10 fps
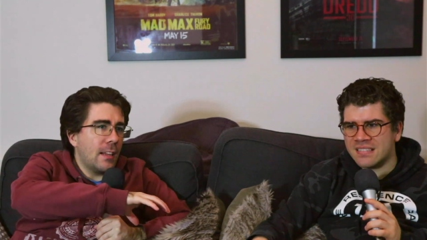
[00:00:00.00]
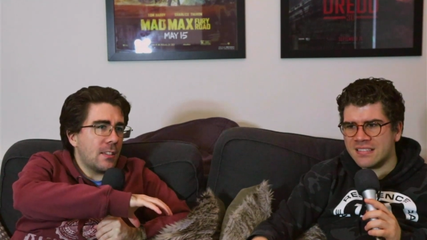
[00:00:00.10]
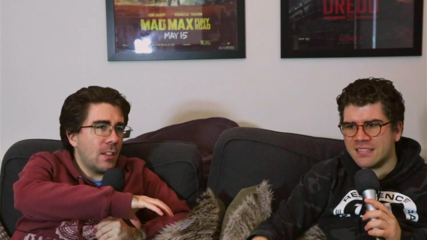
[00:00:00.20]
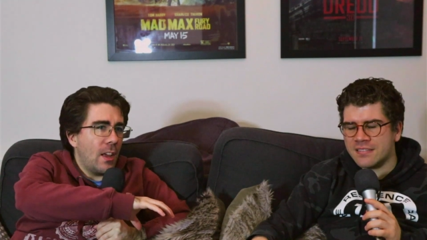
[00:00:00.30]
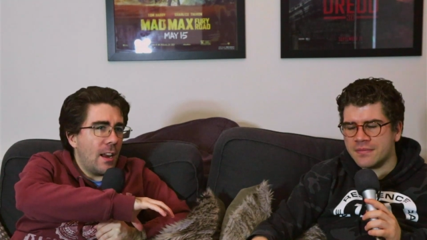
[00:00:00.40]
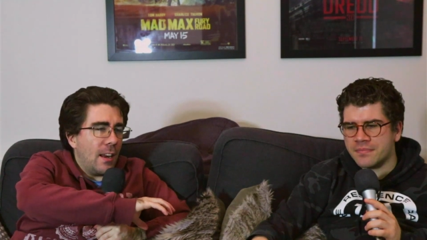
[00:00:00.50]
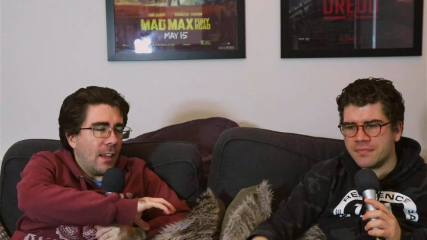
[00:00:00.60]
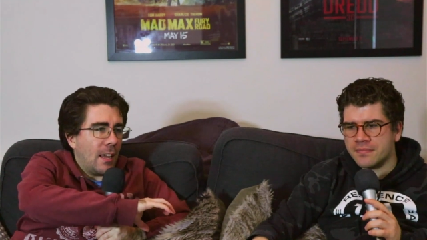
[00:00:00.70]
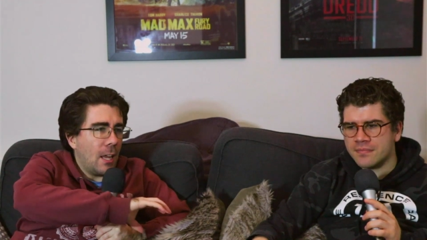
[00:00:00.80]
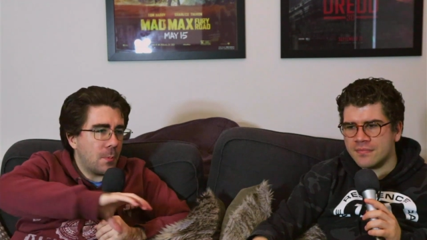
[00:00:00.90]
Speaker 1: the land and it
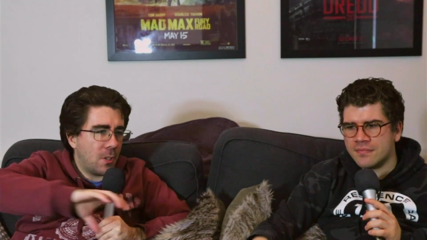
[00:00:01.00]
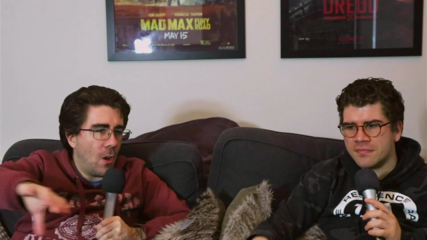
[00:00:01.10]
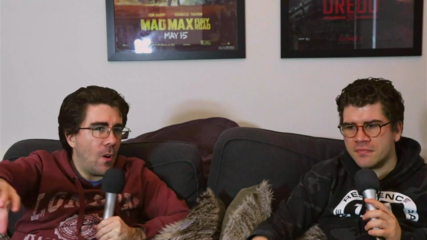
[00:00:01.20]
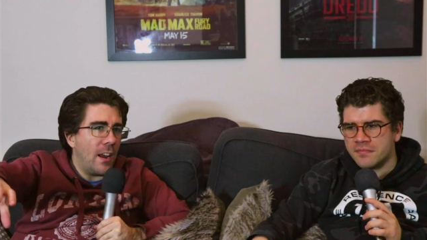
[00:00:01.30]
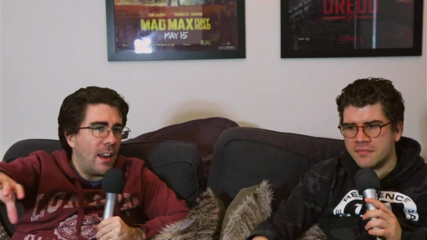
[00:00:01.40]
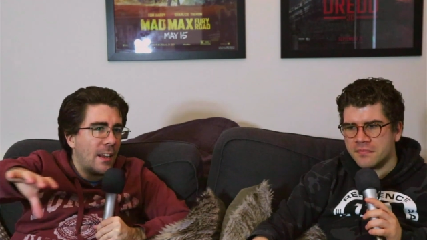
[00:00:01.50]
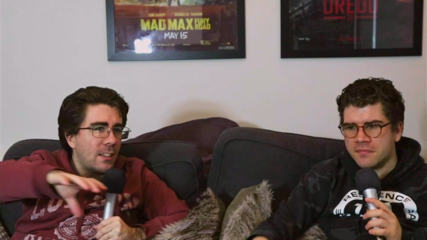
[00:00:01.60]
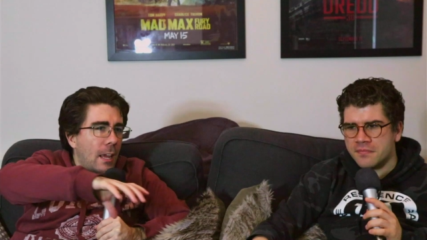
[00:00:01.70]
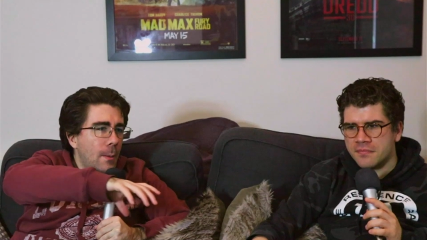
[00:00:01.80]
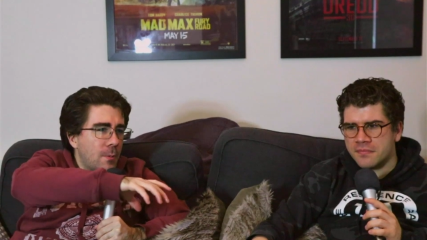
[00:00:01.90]
keeps going and it
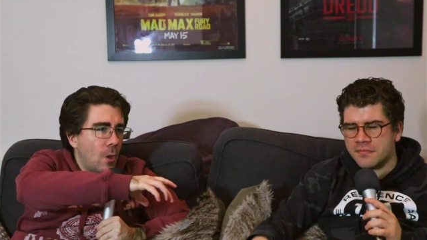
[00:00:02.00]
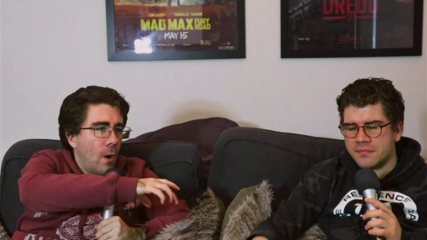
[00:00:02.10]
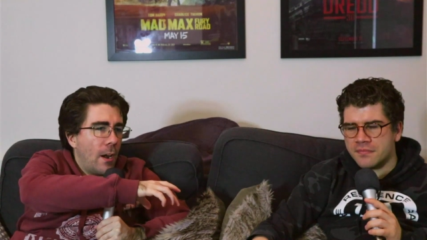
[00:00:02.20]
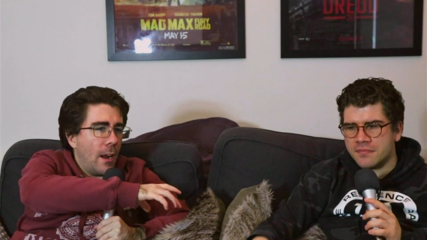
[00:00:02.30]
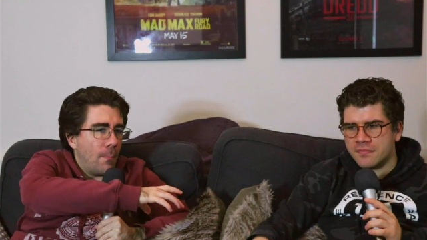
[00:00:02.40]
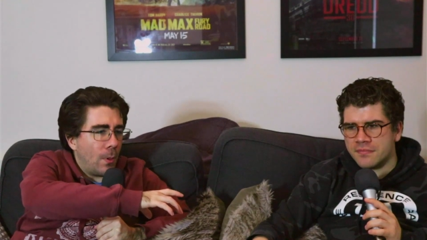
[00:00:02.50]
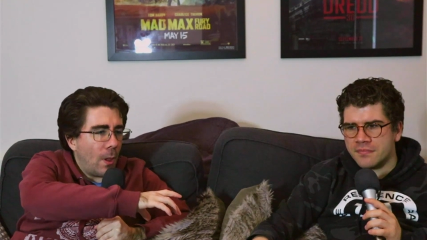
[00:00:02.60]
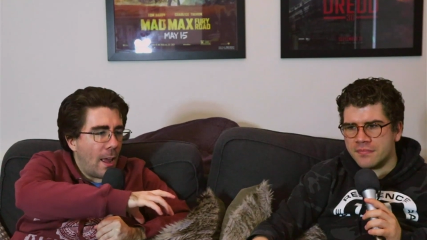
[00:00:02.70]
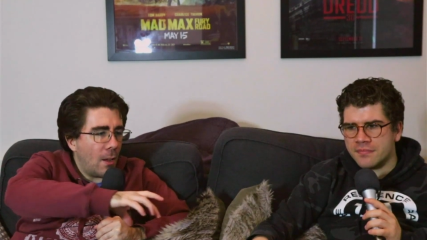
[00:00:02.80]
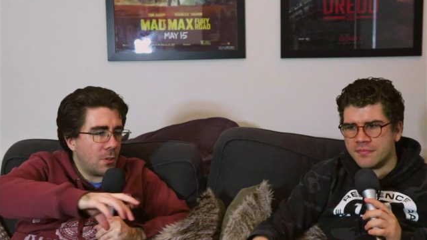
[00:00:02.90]
keeps going and it
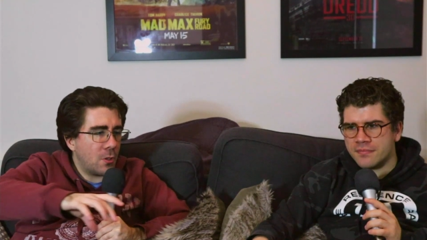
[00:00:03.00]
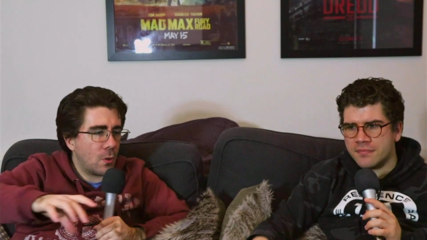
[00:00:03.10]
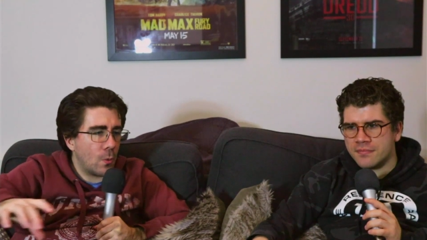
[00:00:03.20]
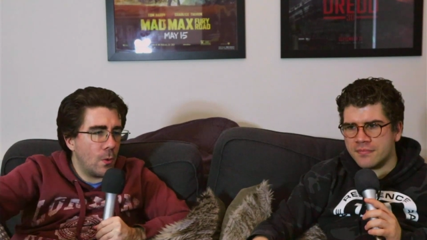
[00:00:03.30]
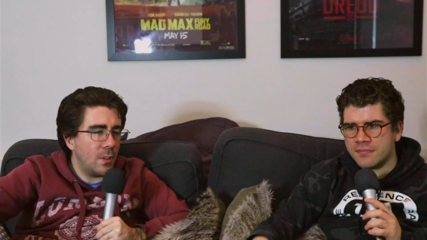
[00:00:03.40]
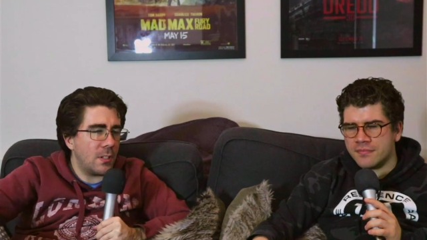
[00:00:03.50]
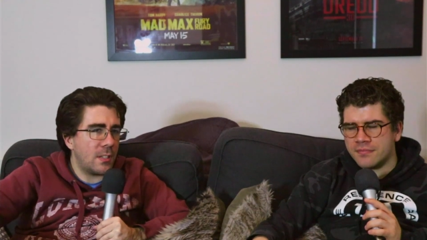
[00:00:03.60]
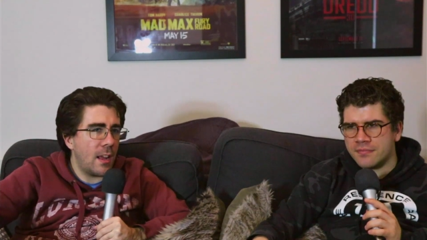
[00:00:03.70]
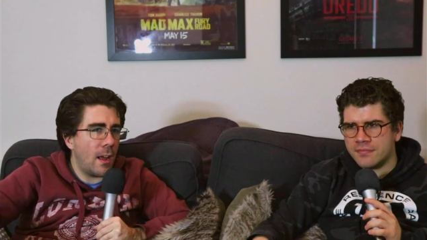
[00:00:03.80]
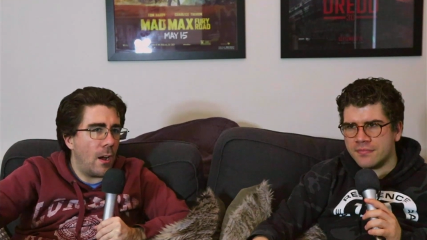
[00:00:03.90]
plows through this
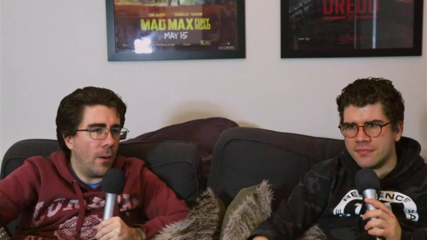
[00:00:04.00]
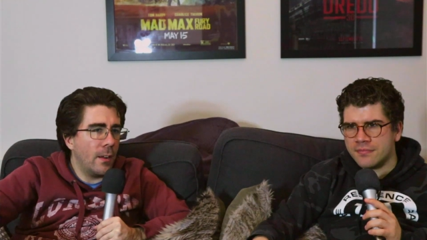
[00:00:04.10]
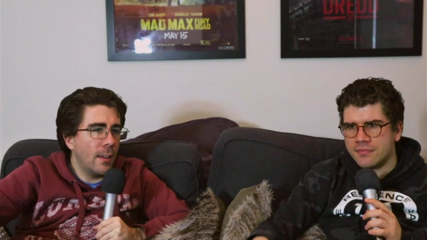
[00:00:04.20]
town.